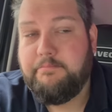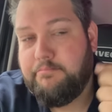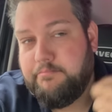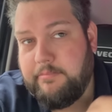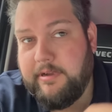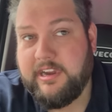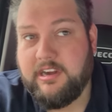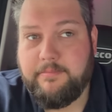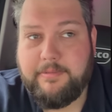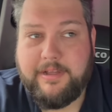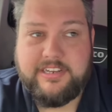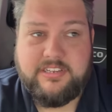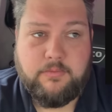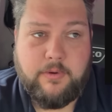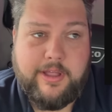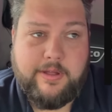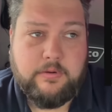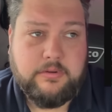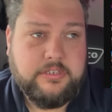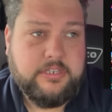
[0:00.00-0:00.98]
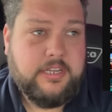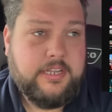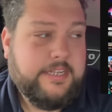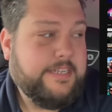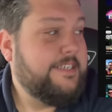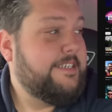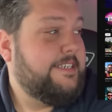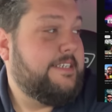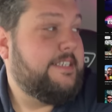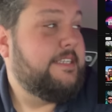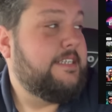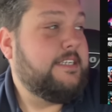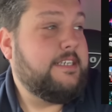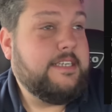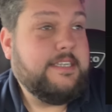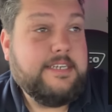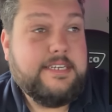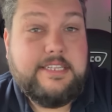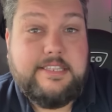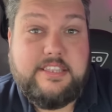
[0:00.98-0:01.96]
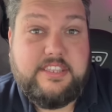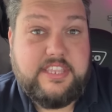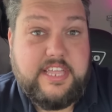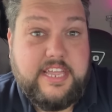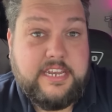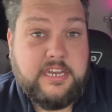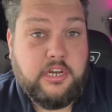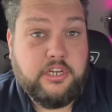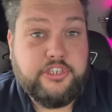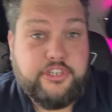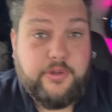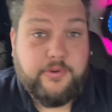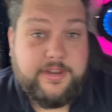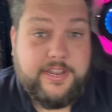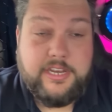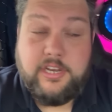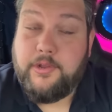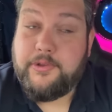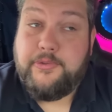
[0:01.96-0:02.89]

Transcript: bringing them back to Wales. Then tune in